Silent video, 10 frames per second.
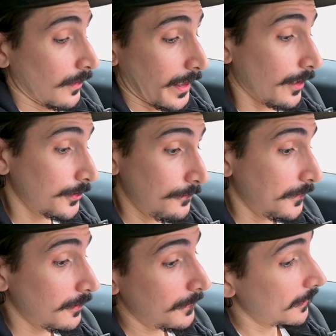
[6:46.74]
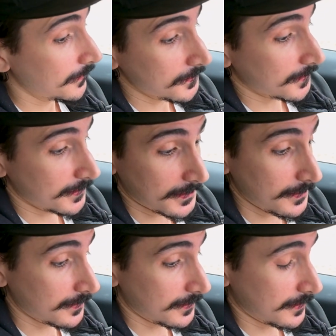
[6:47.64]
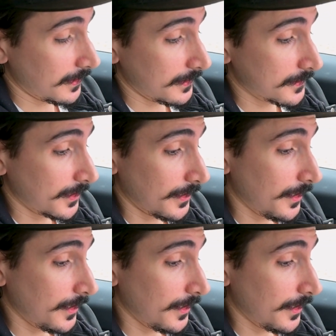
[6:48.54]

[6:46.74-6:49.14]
how you feel about this, because this is insane."